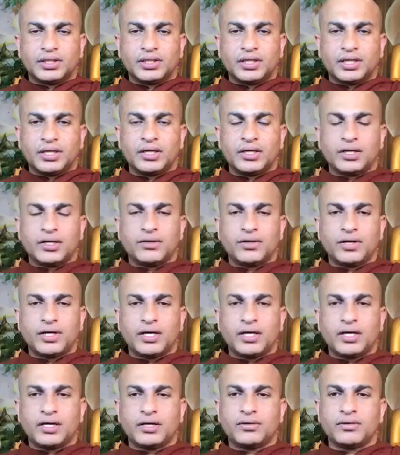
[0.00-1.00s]
and, and,
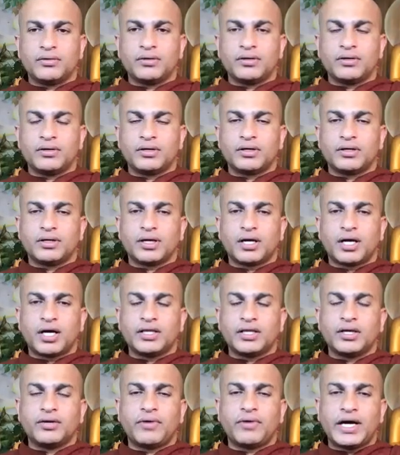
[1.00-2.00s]
and
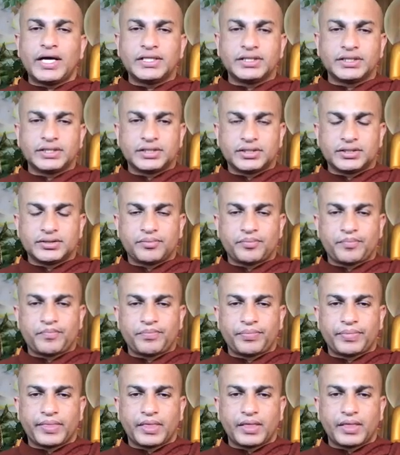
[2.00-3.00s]
otherwise
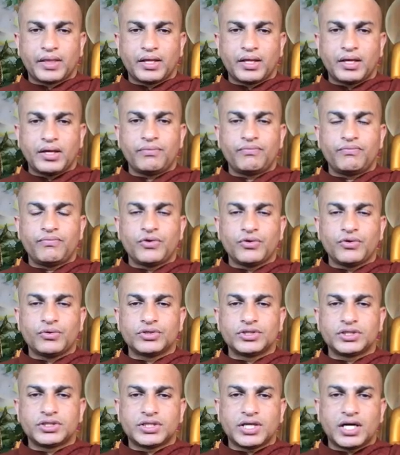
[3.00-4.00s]
if you
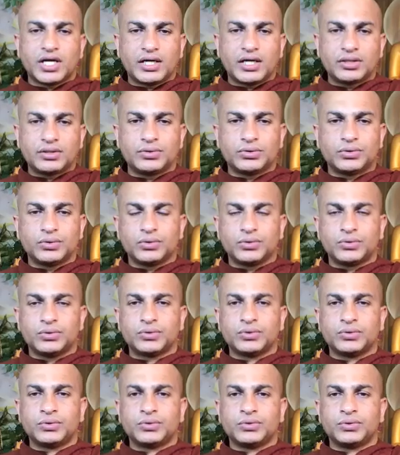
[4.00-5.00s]
start to
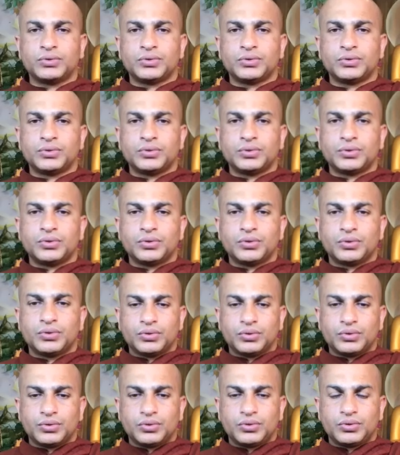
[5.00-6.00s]

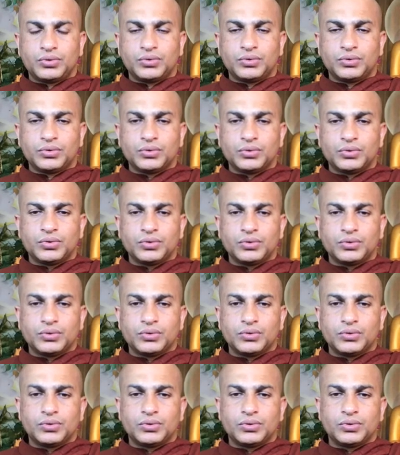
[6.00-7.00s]
to
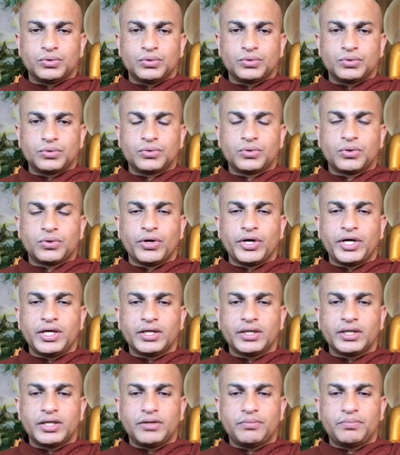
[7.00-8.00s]
to go in
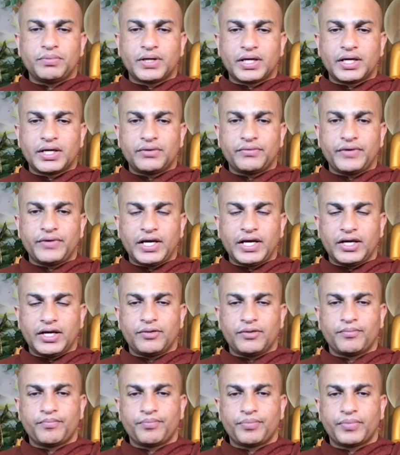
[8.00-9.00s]
a different way
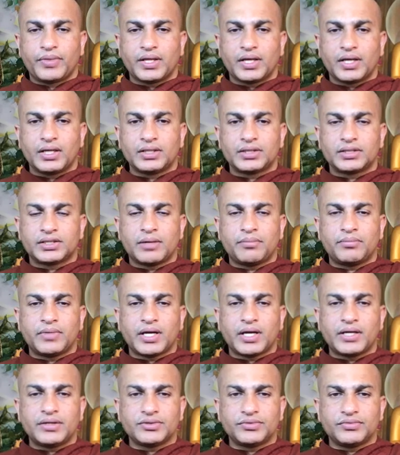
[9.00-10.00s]
and
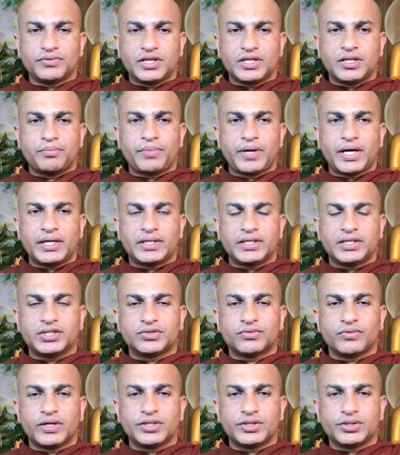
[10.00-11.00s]
sometimes with the practice,
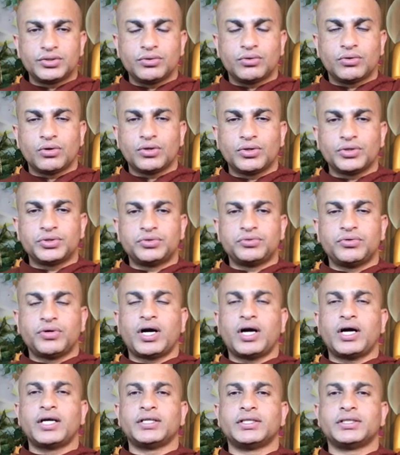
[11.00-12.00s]
once you close your
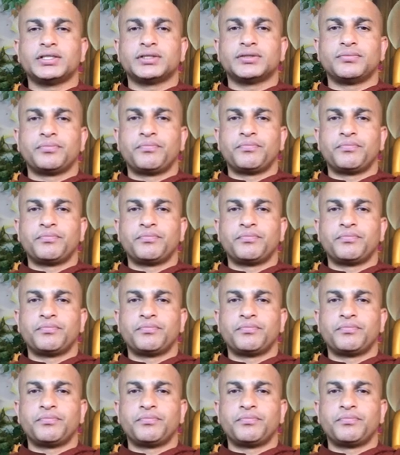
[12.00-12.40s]
eyes,